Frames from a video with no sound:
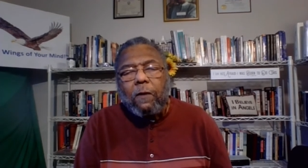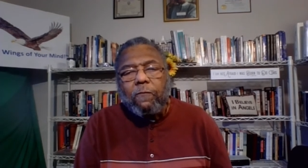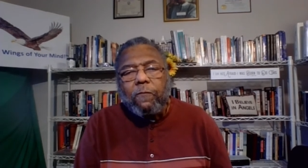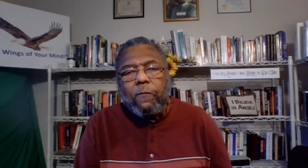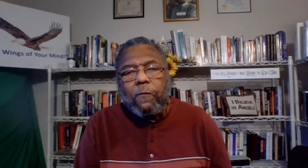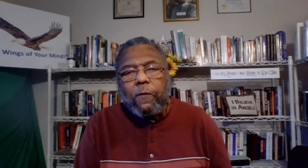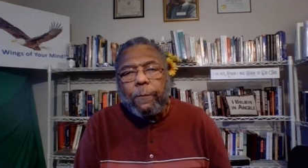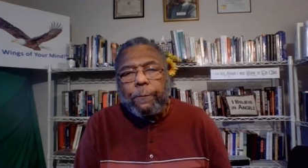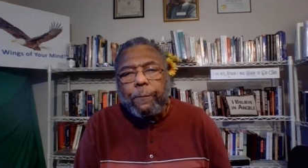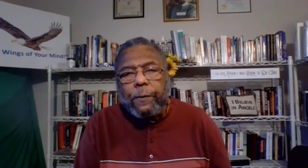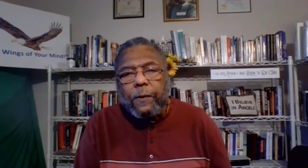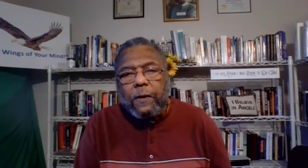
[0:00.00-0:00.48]

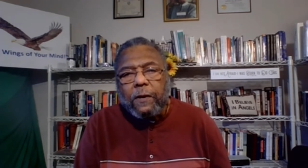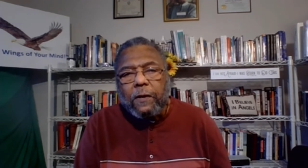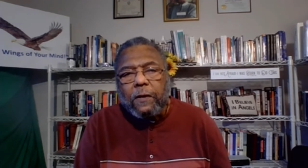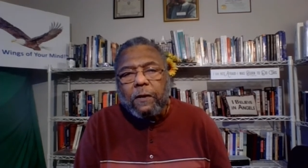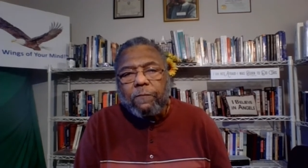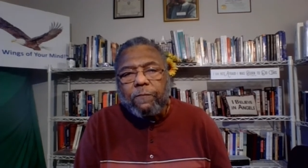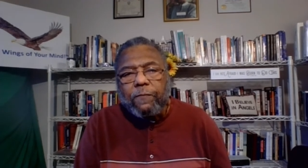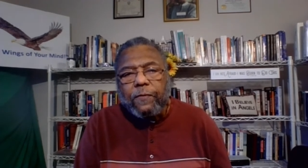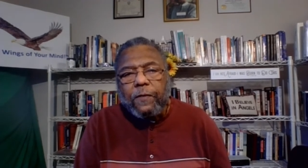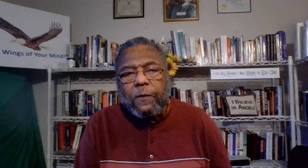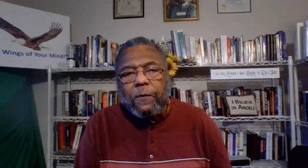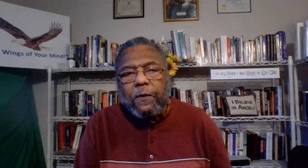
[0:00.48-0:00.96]
for a period
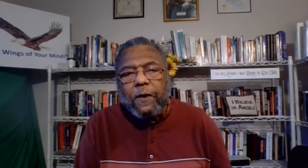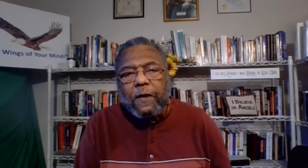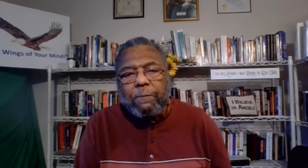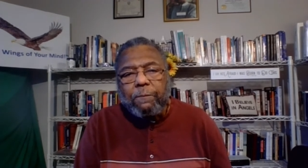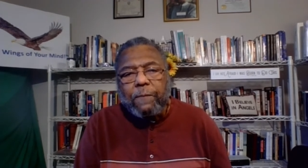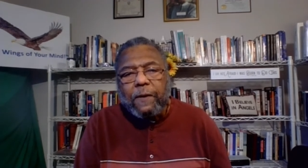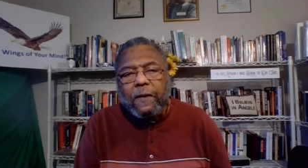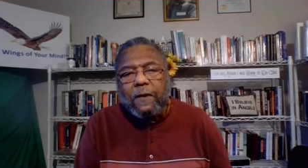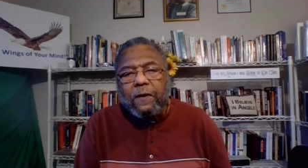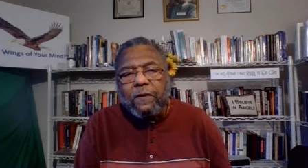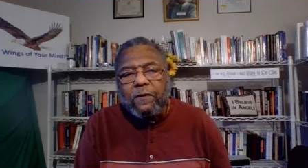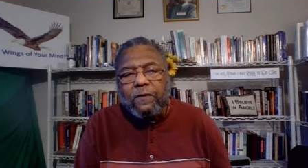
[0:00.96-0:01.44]
of 30
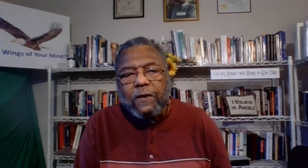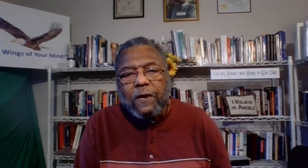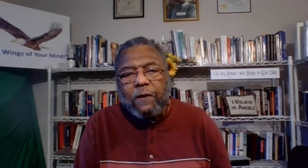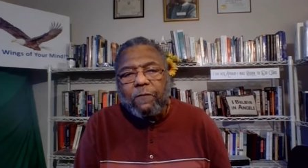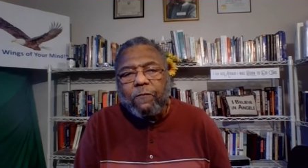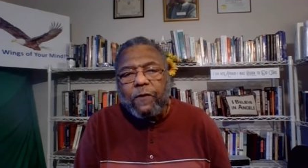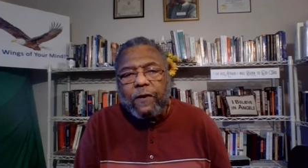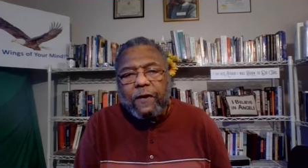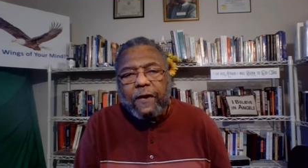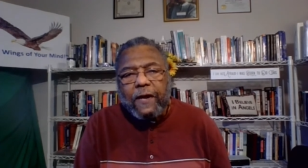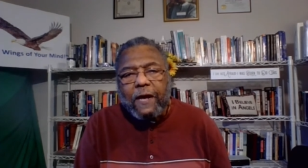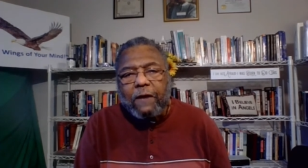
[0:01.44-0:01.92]
minutes
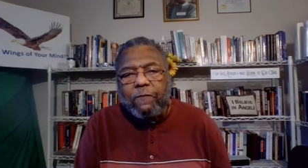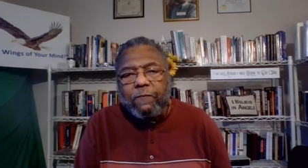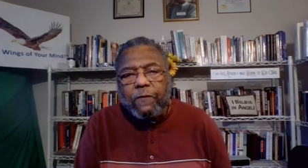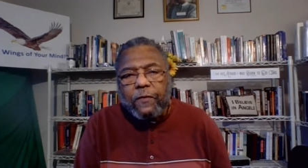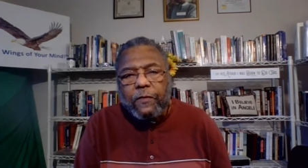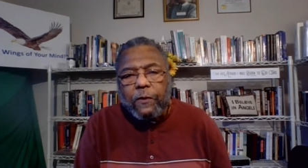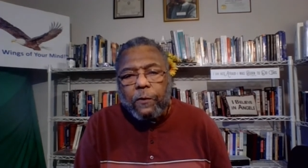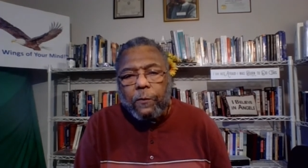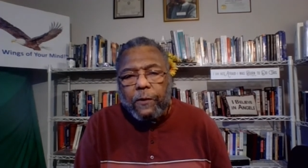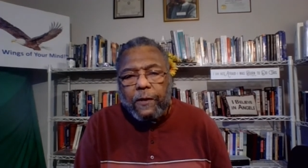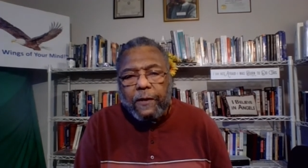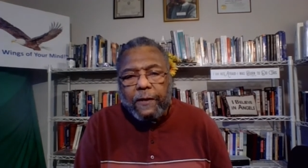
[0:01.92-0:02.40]
every day for
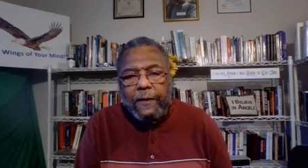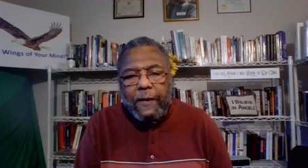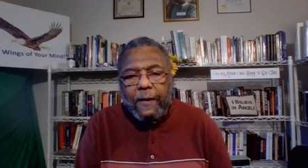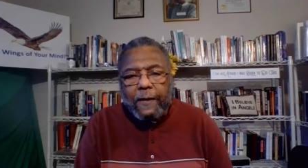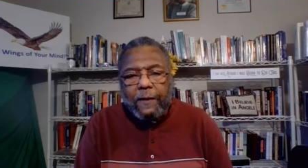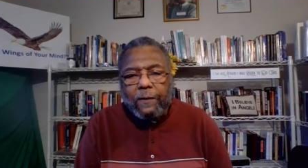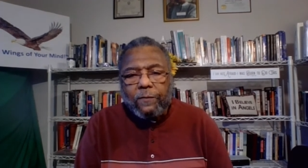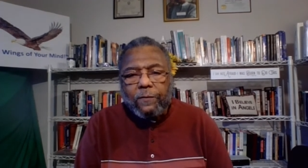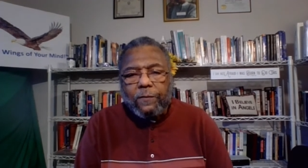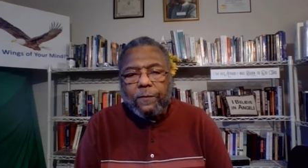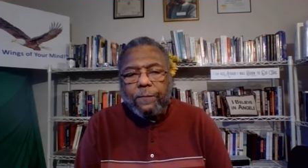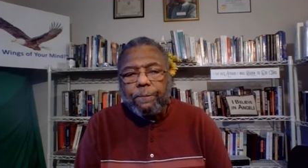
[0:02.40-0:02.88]
30
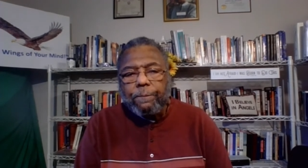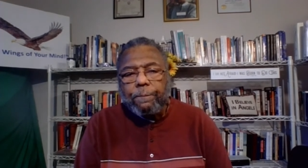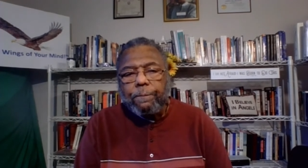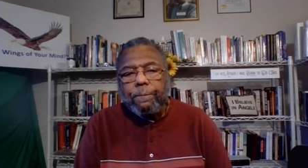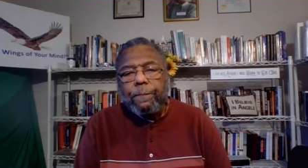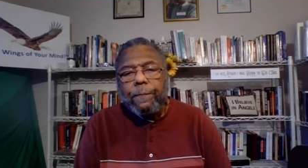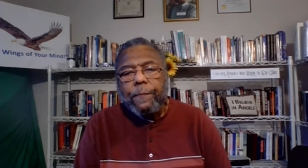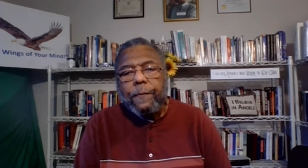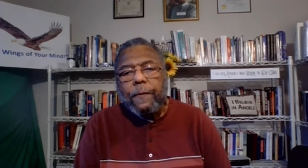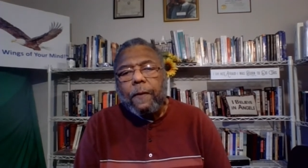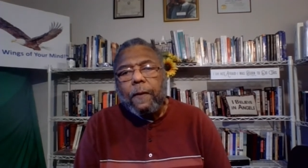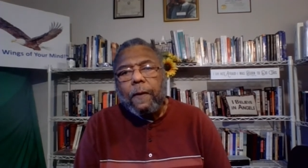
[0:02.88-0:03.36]
days.
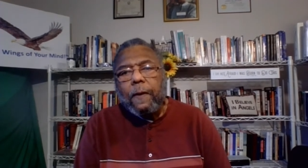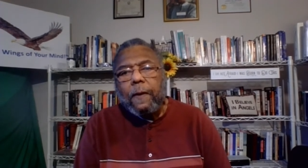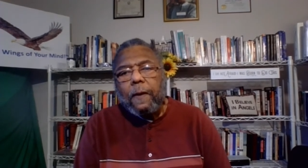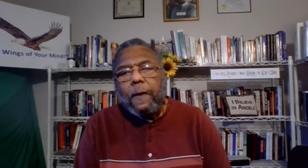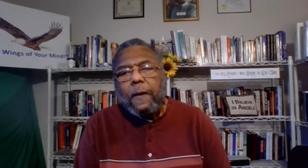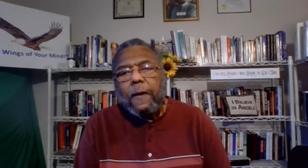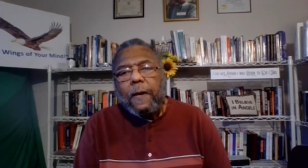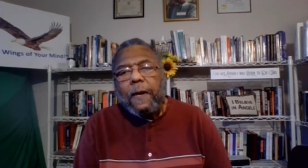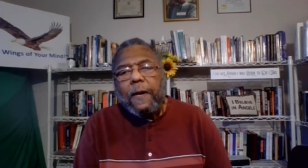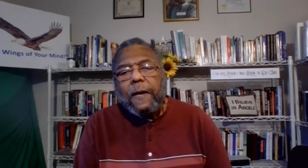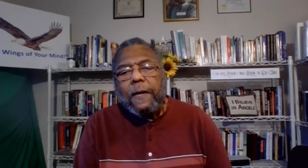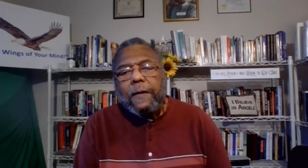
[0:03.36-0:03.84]

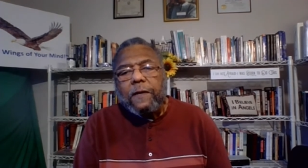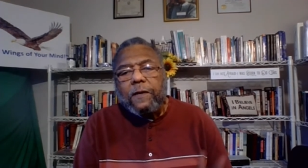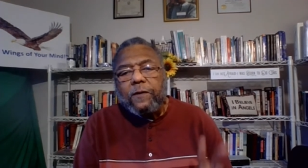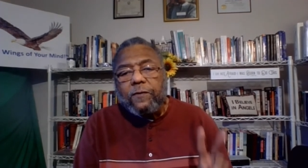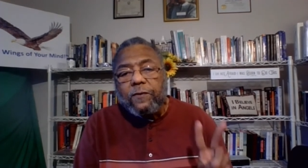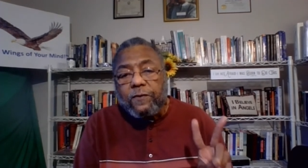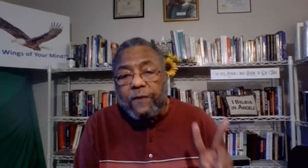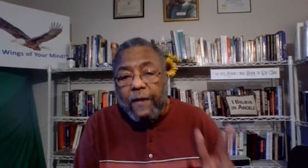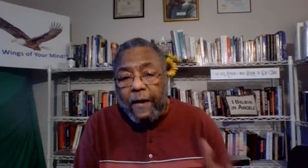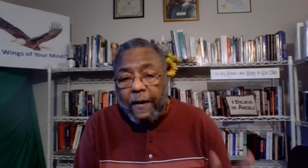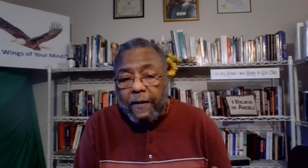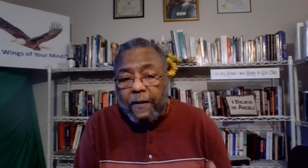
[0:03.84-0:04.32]
The
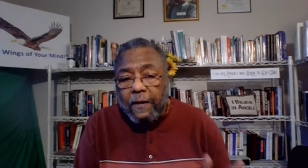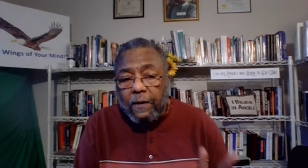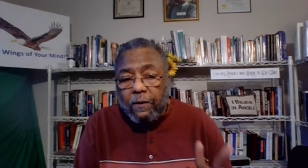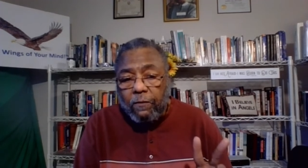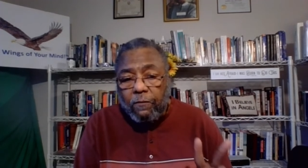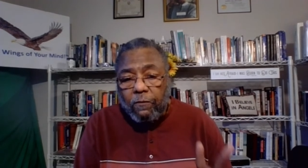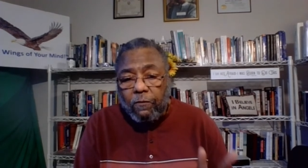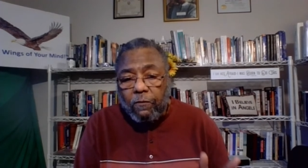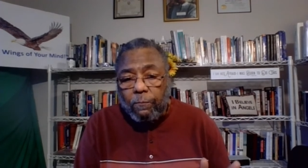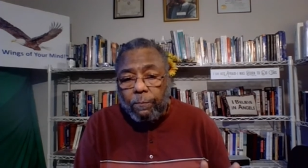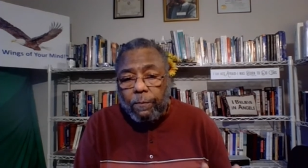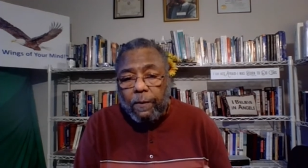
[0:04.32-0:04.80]
second
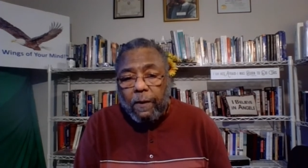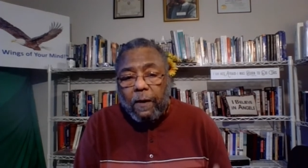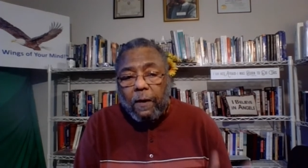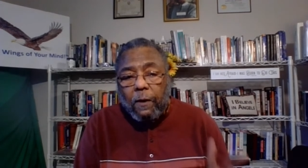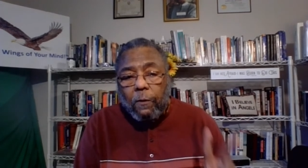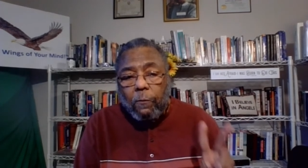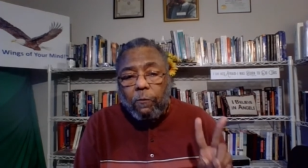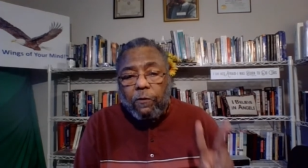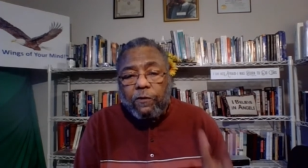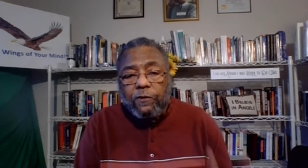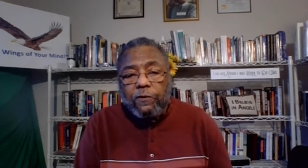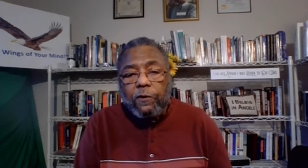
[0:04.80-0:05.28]
group
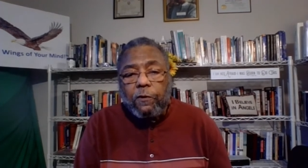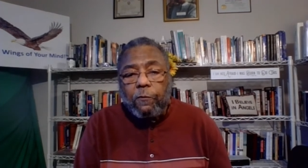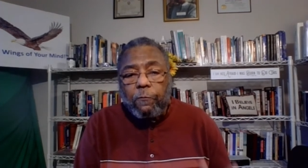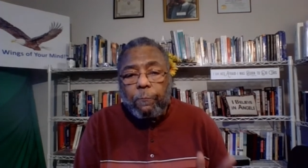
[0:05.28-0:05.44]
was